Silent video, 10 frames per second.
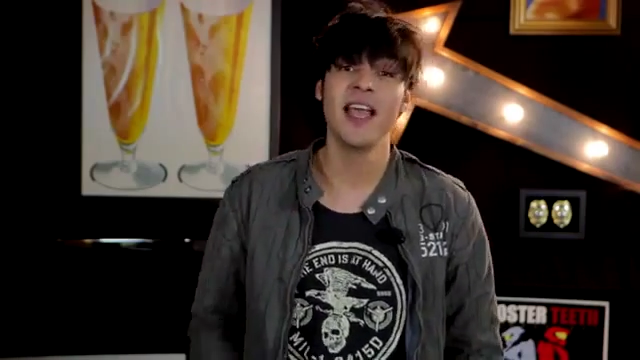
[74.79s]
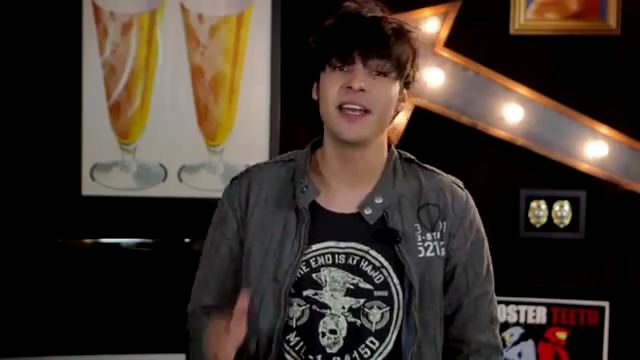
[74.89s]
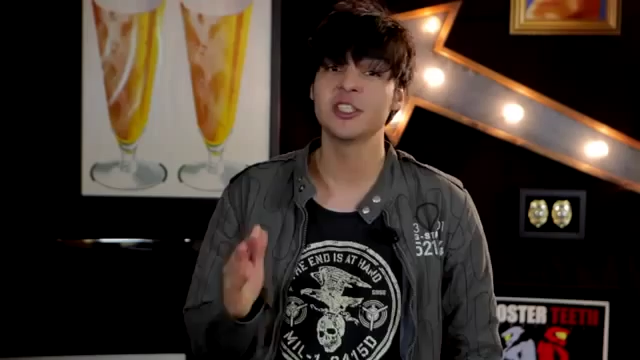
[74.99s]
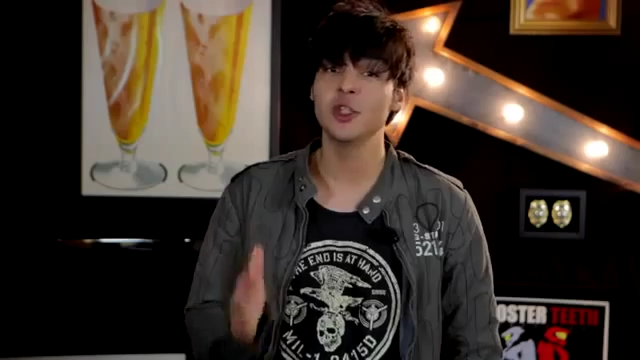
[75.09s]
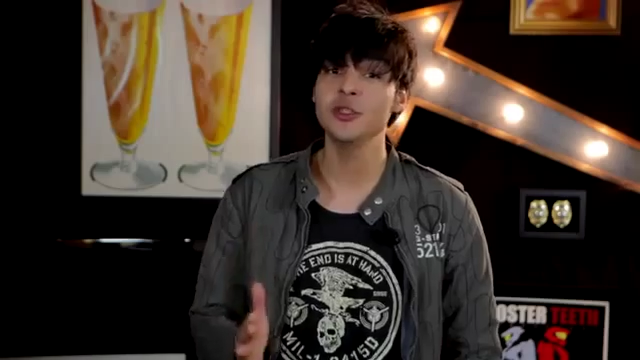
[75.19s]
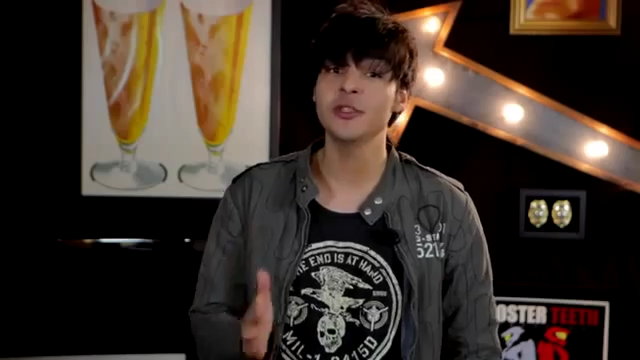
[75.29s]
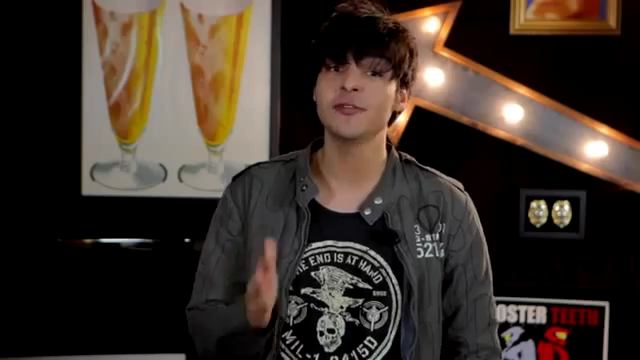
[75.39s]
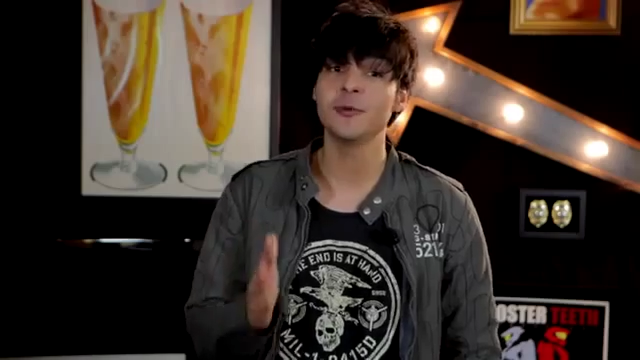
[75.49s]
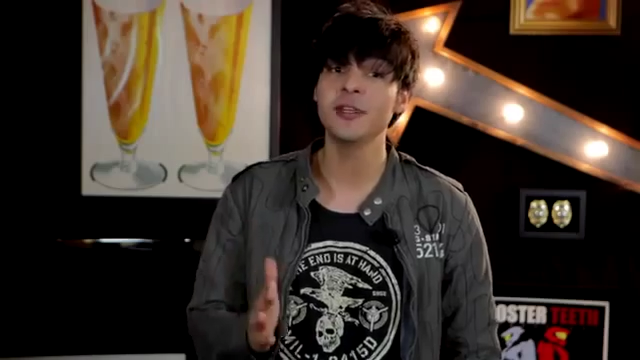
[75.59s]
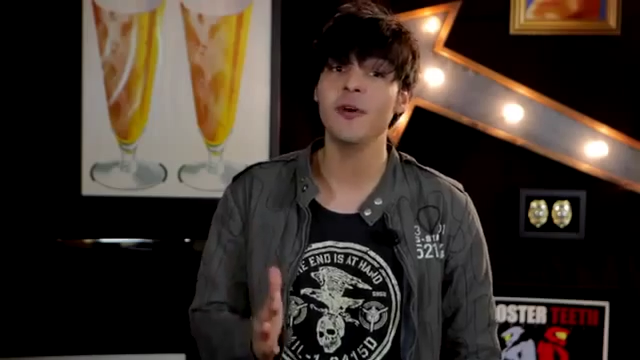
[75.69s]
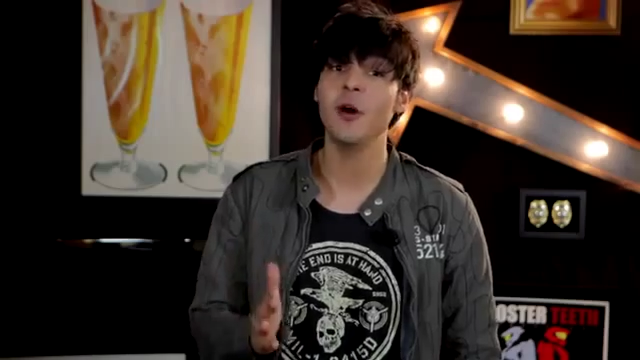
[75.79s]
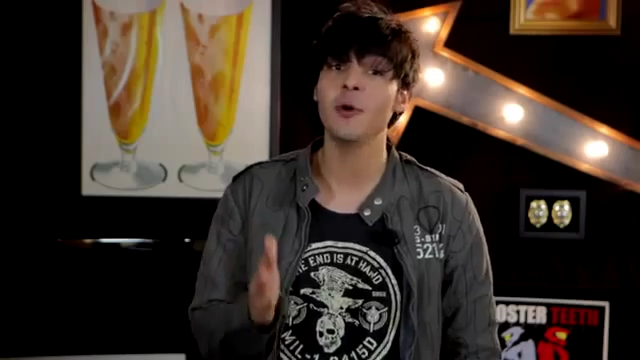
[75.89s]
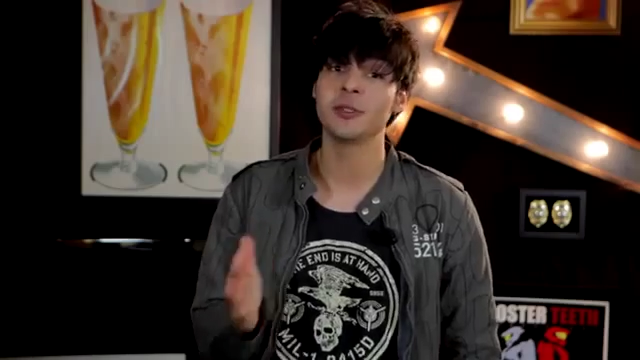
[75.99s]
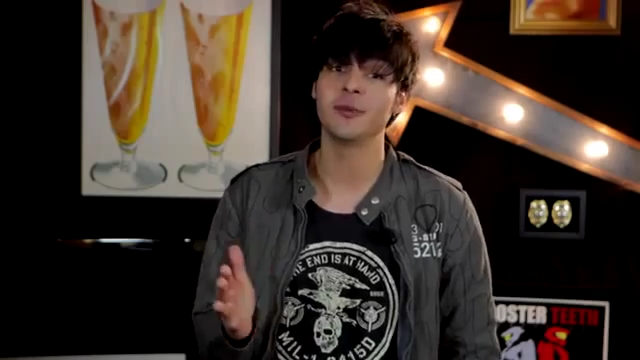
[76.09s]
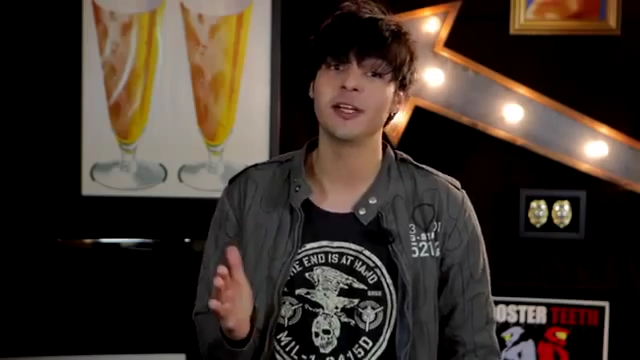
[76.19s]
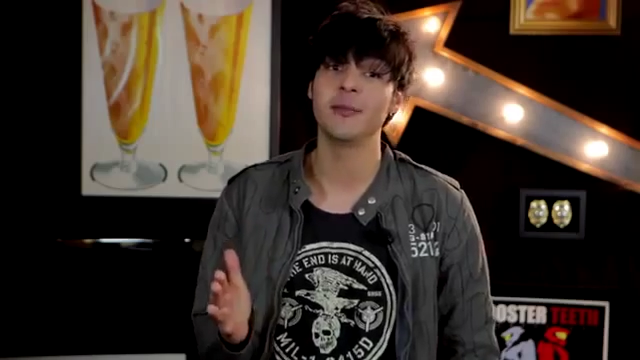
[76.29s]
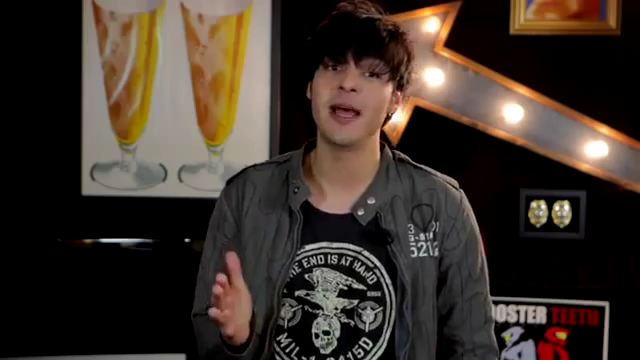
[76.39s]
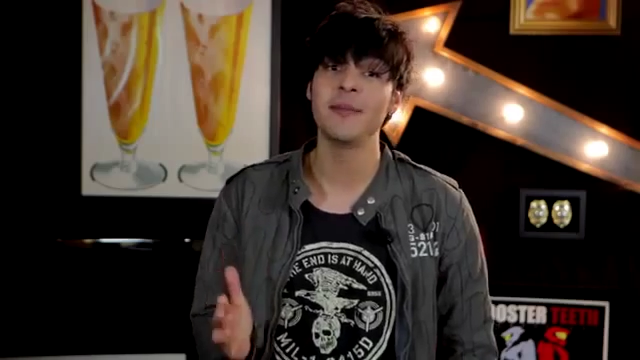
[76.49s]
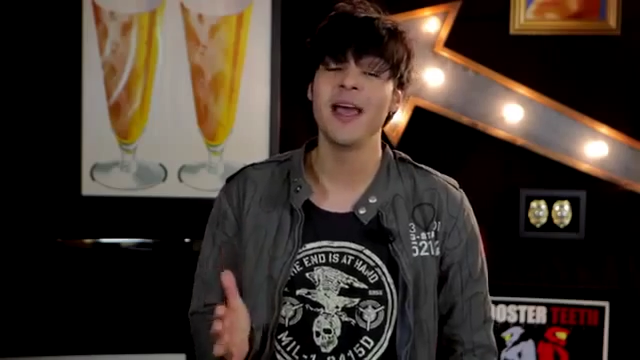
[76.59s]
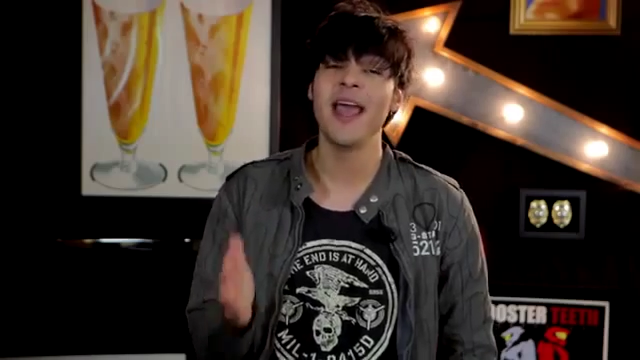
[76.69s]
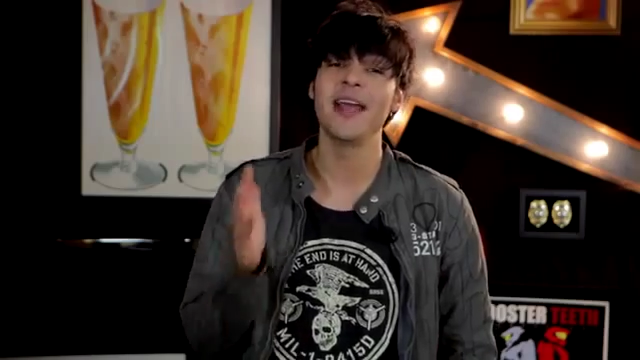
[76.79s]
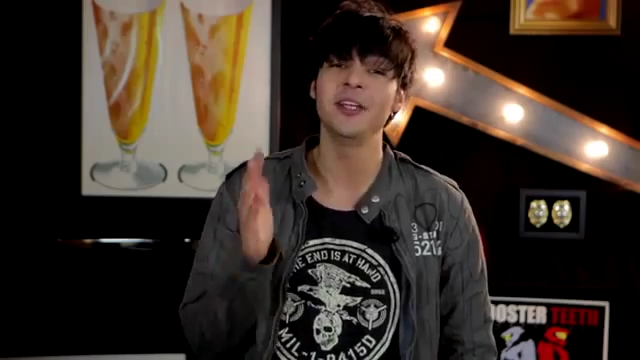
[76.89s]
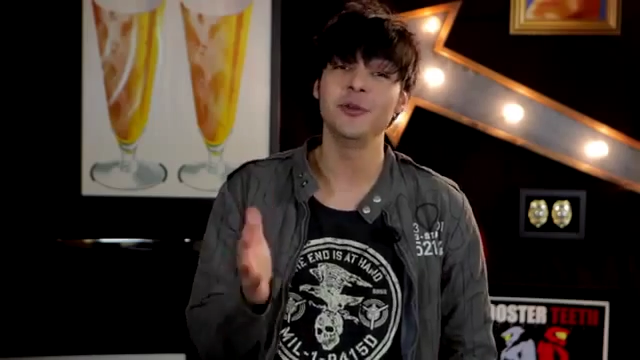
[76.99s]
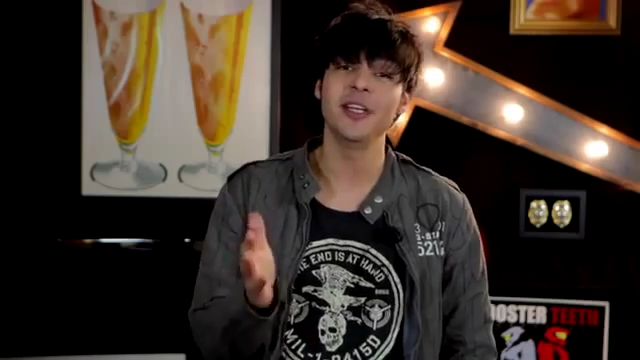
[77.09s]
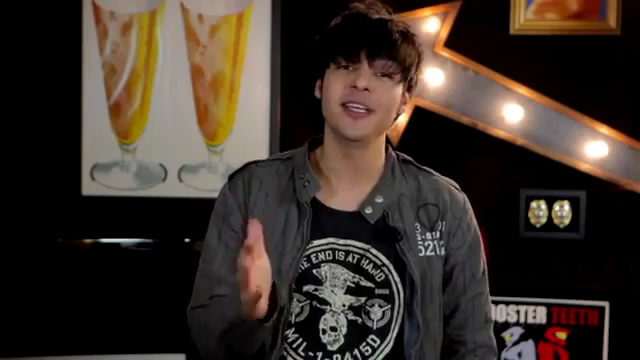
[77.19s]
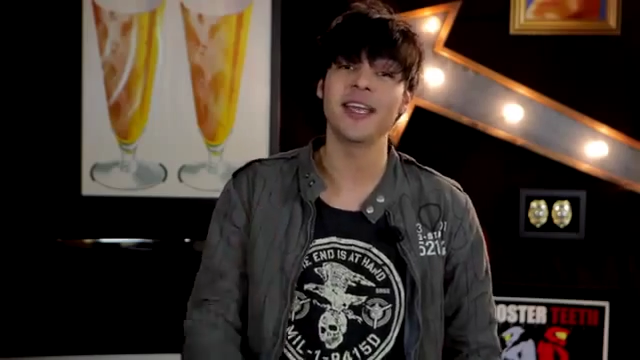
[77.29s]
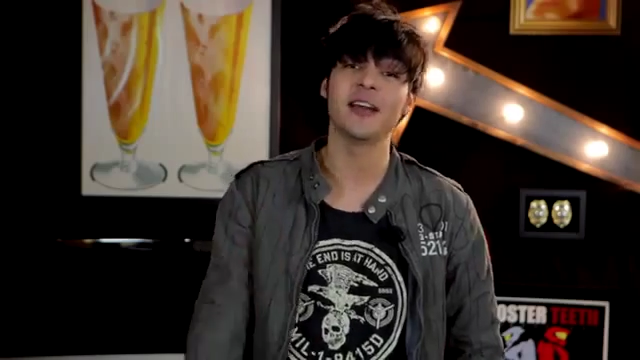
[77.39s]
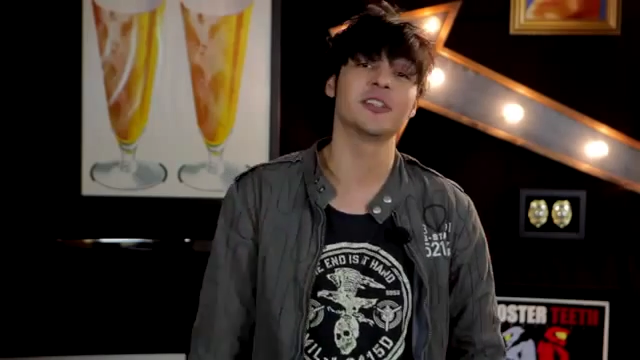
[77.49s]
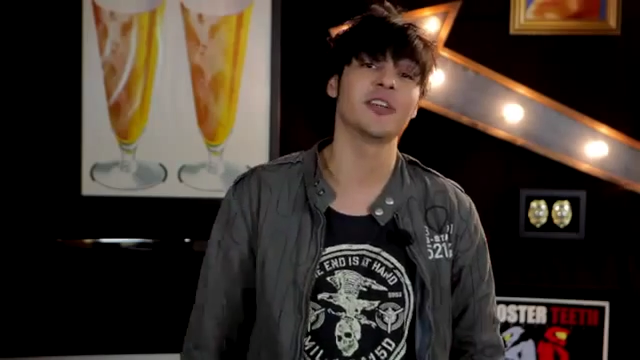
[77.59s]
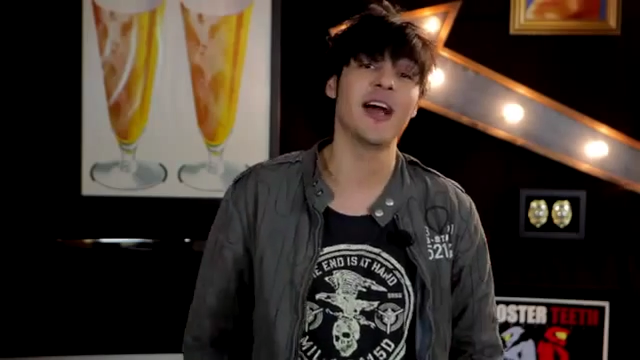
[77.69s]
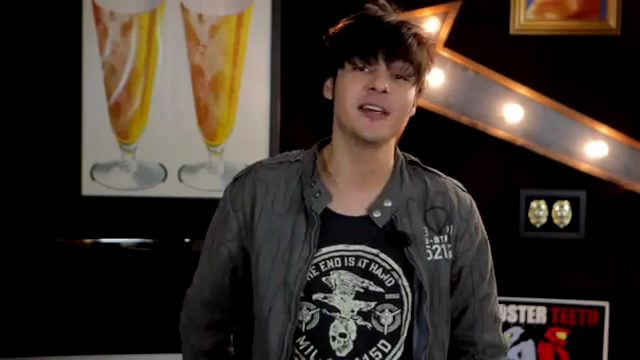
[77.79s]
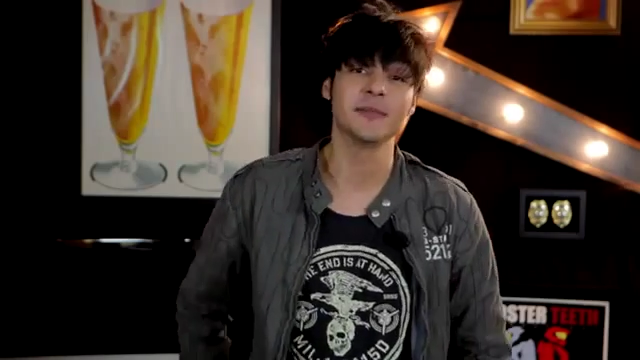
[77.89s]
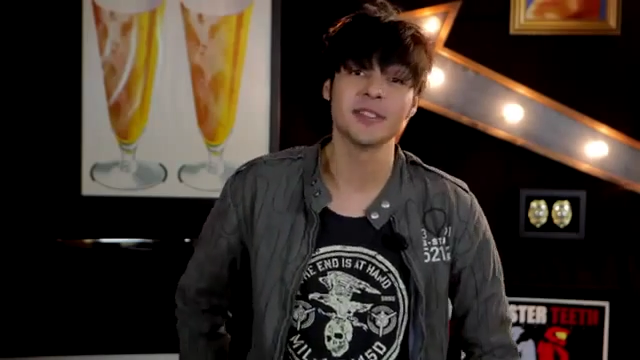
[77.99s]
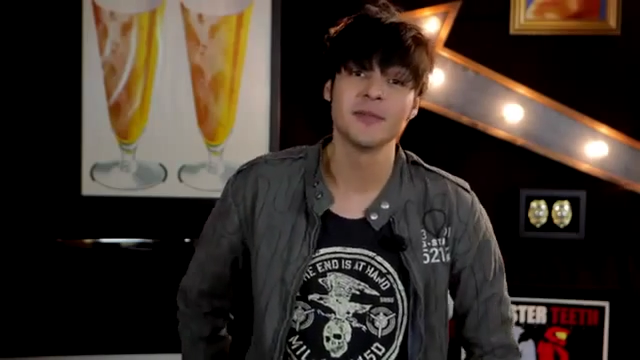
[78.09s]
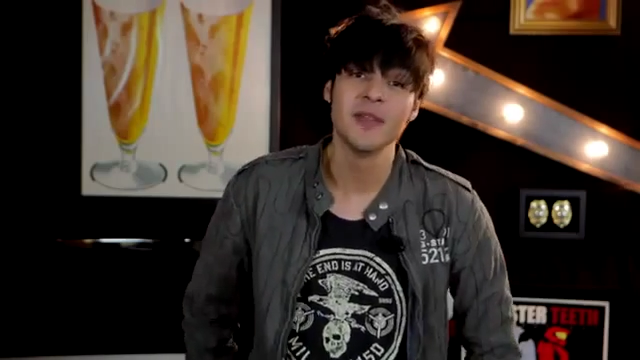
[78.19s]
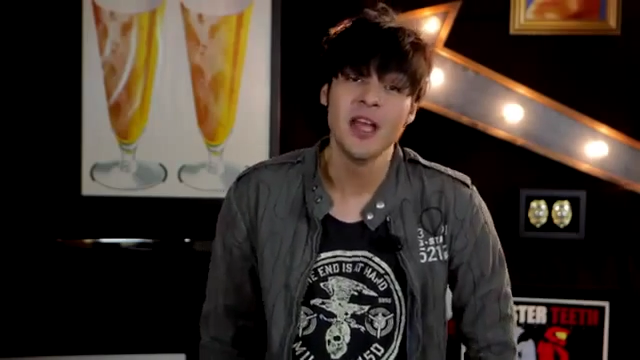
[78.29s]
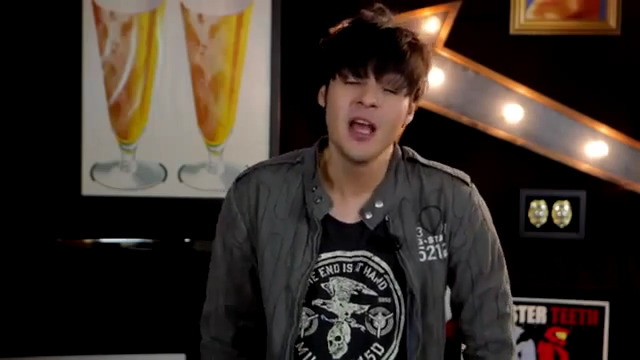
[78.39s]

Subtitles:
an exclusive free-fall multiplayer map, and unique character items.